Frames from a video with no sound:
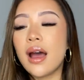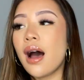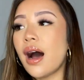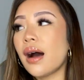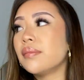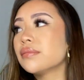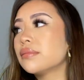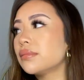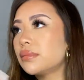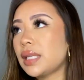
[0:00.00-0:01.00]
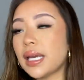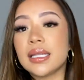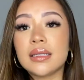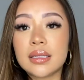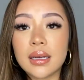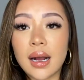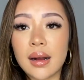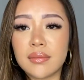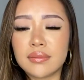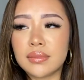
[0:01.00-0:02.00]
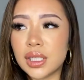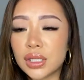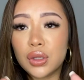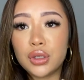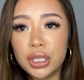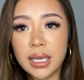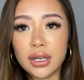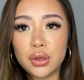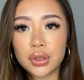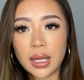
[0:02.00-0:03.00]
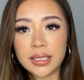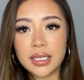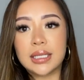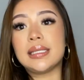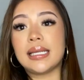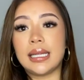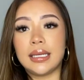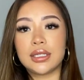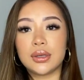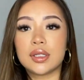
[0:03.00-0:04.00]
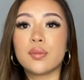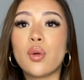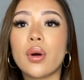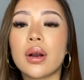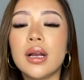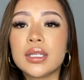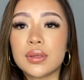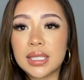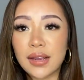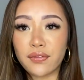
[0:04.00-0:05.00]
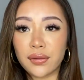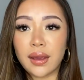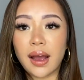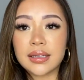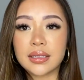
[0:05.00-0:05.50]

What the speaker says: the solution can neutralize into saline, so it's safe for the eyes.